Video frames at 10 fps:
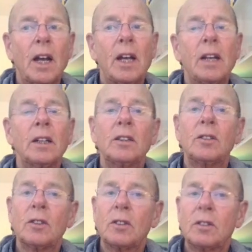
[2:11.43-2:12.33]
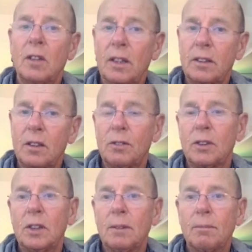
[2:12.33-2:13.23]
and its
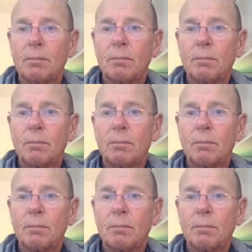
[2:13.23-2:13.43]
selectivity.